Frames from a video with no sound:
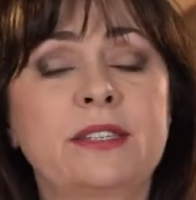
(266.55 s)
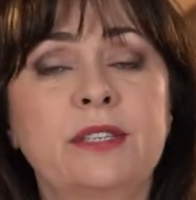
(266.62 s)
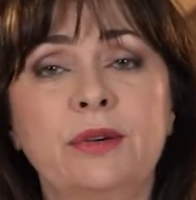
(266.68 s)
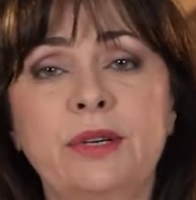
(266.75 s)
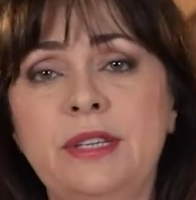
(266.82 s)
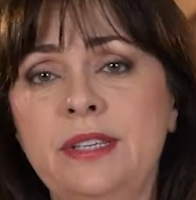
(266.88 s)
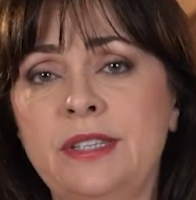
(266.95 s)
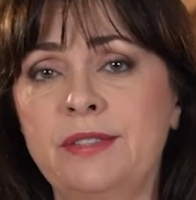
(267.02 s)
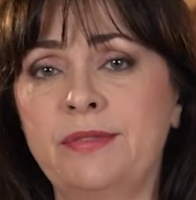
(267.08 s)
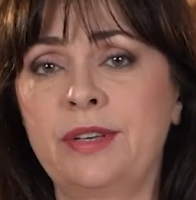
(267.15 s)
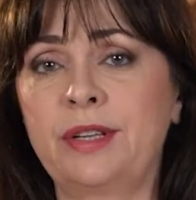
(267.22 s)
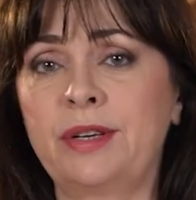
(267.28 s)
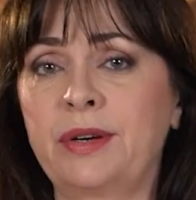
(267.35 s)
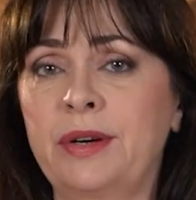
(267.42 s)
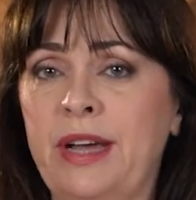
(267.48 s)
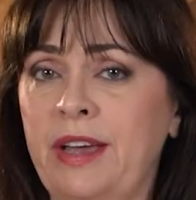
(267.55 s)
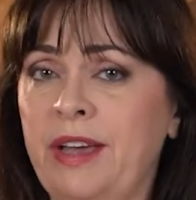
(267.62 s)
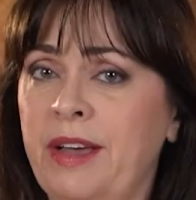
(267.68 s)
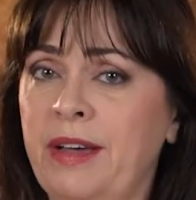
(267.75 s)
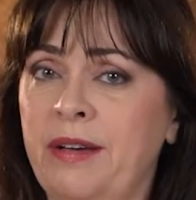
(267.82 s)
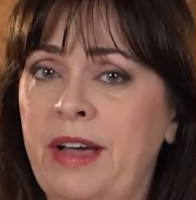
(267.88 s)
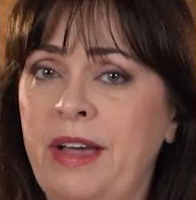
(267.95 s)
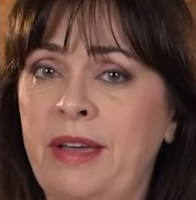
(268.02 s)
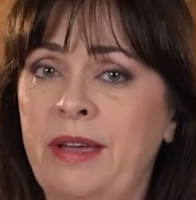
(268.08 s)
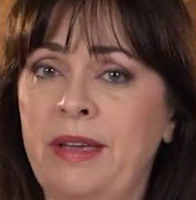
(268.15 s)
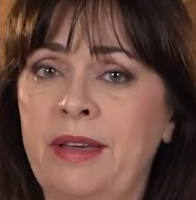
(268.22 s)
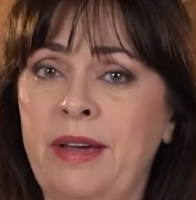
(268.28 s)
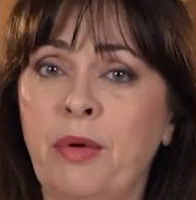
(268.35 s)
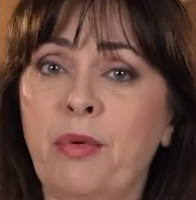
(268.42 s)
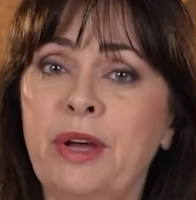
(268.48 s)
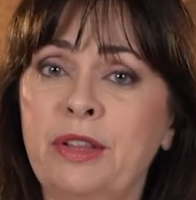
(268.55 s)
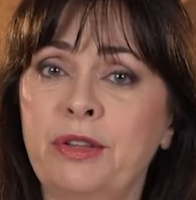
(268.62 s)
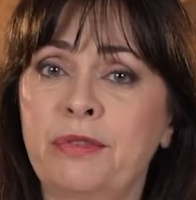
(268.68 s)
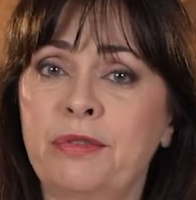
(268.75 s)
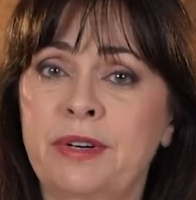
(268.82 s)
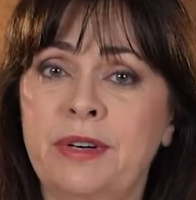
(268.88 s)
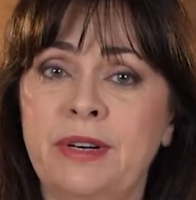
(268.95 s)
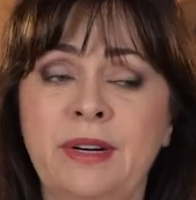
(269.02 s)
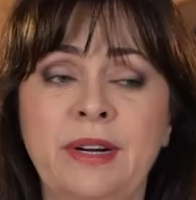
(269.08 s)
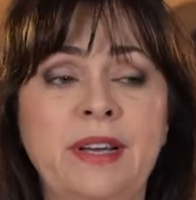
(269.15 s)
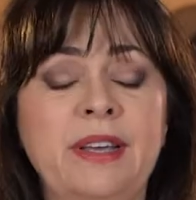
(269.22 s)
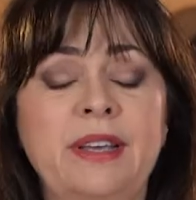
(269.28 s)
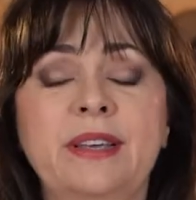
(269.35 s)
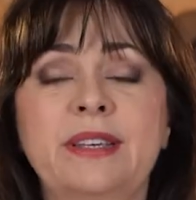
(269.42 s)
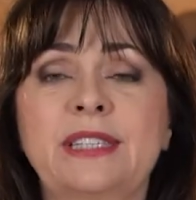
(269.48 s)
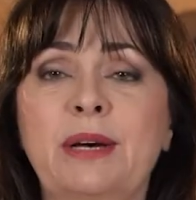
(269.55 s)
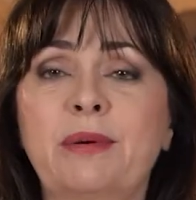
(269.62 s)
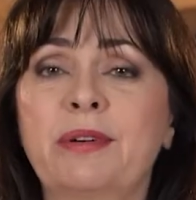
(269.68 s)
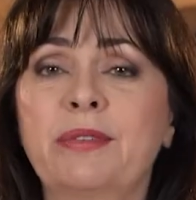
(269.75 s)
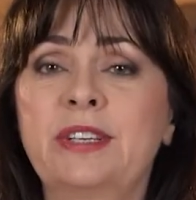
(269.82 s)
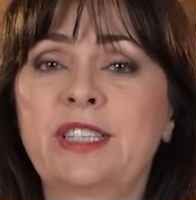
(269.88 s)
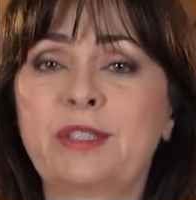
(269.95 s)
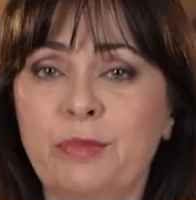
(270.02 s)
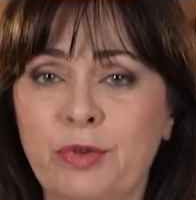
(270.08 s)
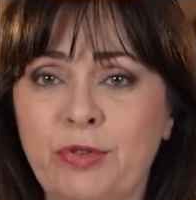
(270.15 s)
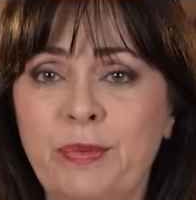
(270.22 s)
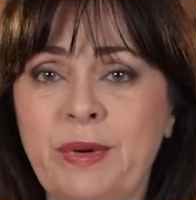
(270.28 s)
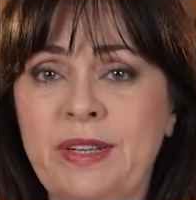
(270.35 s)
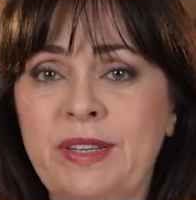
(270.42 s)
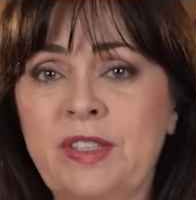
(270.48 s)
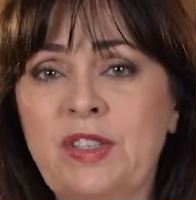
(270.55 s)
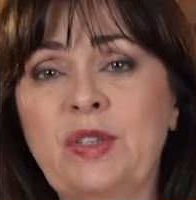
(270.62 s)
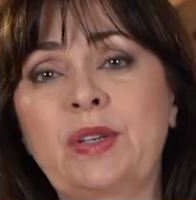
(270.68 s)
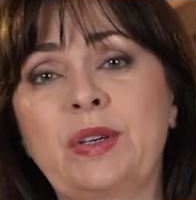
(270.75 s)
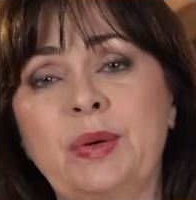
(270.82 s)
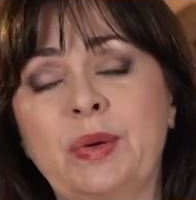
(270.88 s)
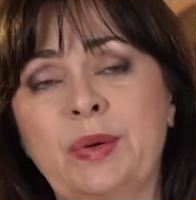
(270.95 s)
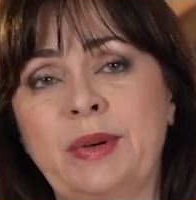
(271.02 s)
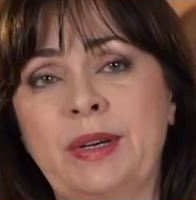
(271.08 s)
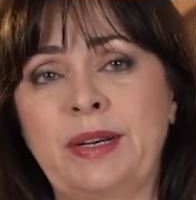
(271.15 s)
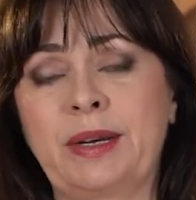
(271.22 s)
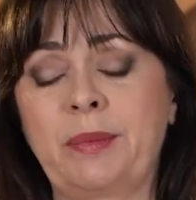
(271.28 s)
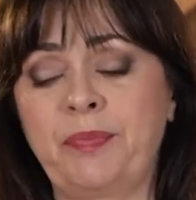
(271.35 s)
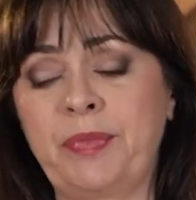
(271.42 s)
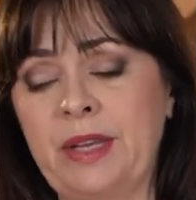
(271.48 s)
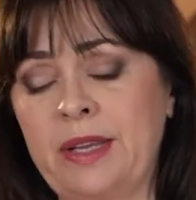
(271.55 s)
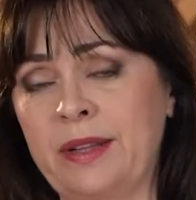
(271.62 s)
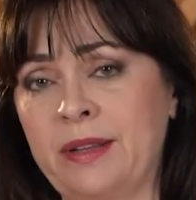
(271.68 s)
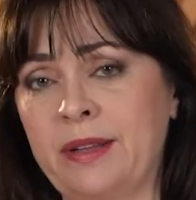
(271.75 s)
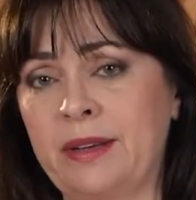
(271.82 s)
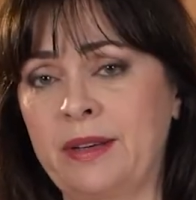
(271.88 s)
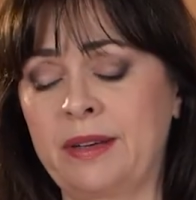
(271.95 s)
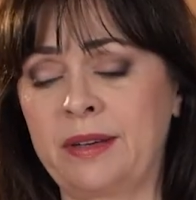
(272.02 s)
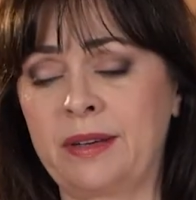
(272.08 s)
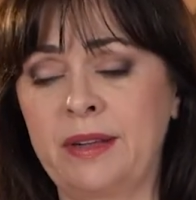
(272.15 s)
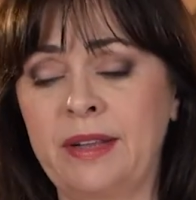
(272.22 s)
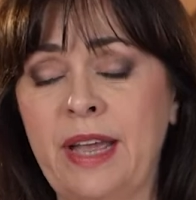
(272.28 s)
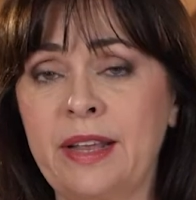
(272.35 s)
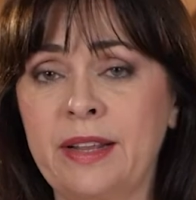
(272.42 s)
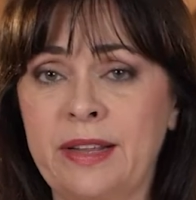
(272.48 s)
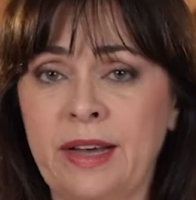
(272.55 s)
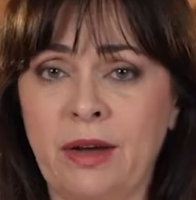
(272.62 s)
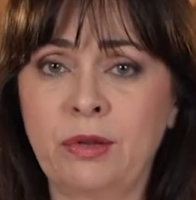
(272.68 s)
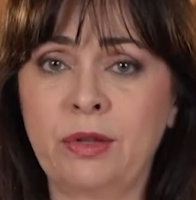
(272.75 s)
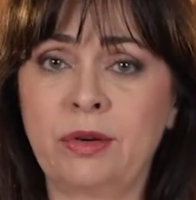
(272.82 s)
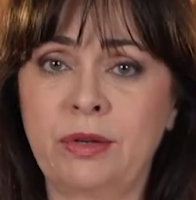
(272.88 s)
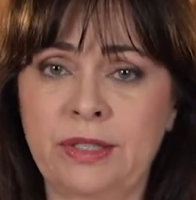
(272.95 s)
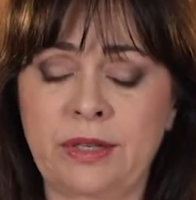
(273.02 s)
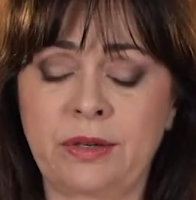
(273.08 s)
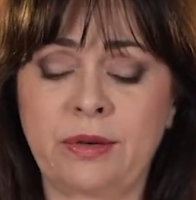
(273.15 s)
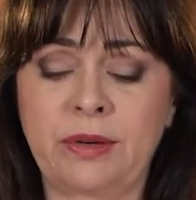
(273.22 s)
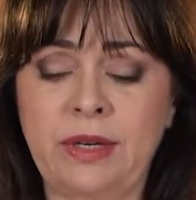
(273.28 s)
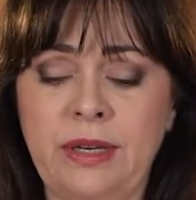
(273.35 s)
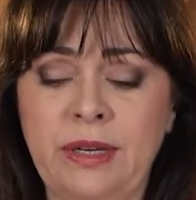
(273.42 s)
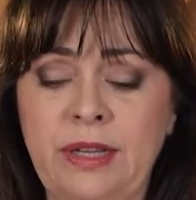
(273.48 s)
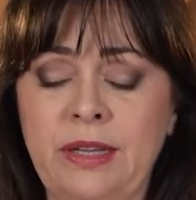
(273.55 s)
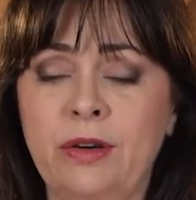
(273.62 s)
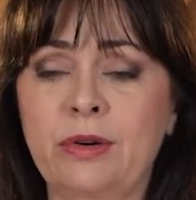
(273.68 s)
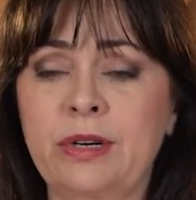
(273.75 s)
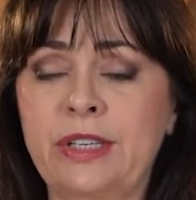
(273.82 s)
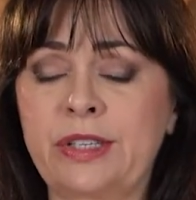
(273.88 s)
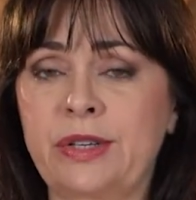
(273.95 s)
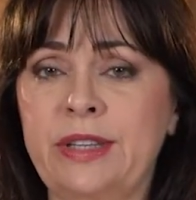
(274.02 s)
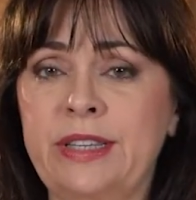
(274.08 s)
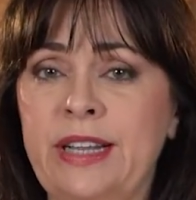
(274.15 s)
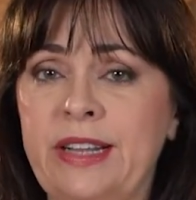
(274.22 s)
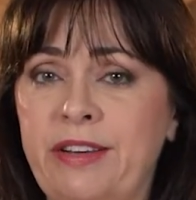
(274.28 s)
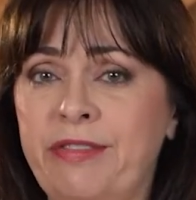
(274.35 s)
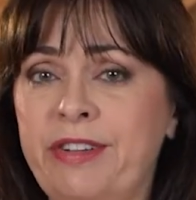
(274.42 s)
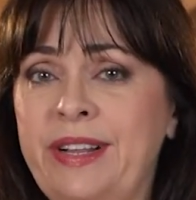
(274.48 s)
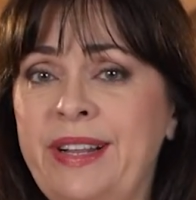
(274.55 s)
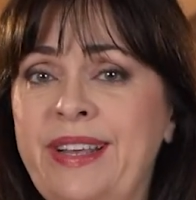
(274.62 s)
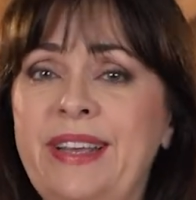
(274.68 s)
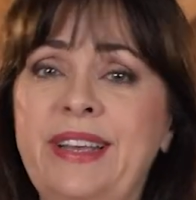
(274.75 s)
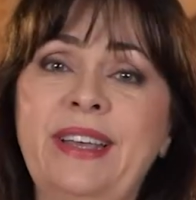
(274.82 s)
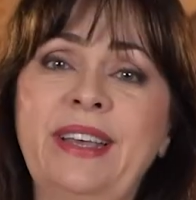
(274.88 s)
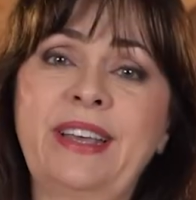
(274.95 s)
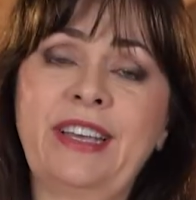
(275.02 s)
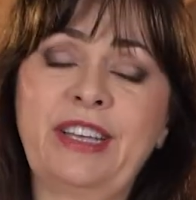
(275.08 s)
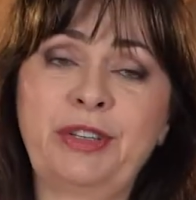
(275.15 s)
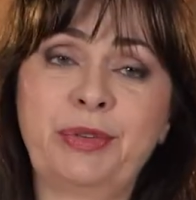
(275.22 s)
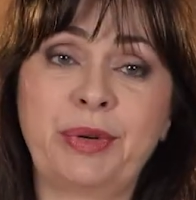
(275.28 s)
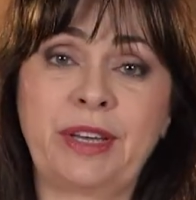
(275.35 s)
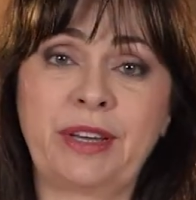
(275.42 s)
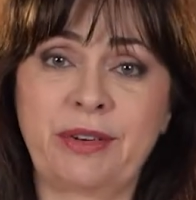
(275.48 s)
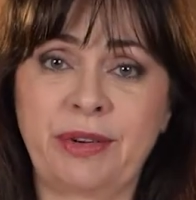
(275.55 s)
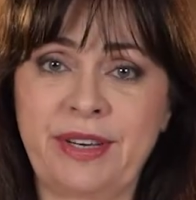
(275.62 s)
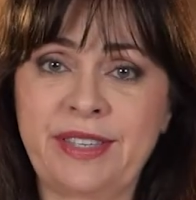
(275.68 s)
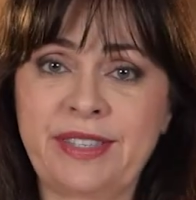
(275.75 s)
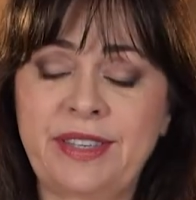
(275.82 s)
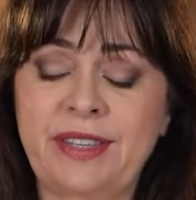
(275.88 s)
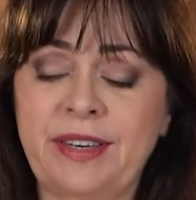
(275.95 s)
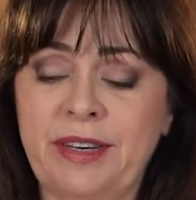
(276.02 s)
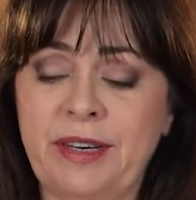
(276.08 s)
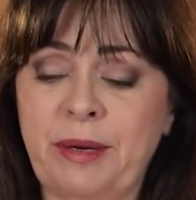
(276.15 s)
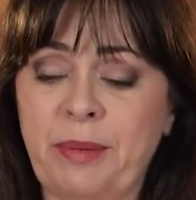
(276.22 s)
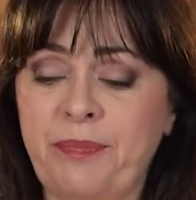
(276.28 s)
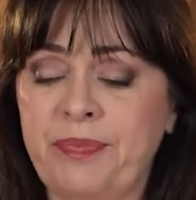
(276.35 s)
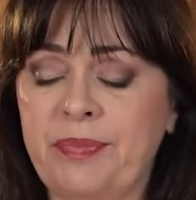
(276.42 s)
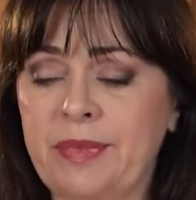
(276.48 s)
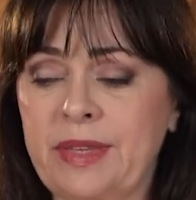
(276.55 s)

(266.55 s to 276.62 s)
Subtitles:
So in this video I went over some of these movements in laying down, so at the horizontal level, to increase the